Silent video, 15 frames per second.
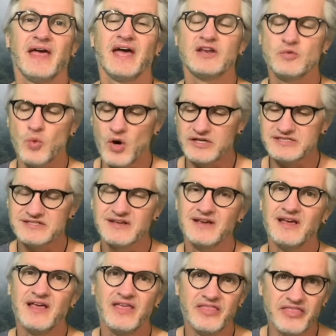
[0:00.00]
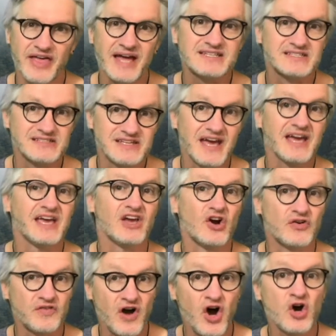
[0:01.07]
And what that day
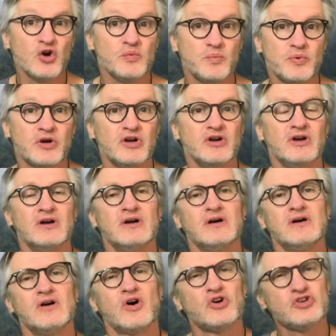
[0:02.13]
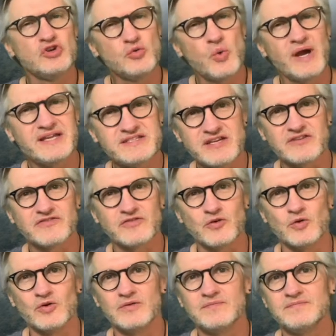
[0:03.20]
of hope are you waiting
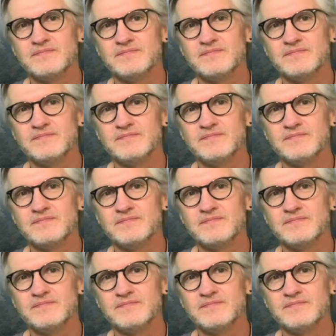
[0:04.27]
for?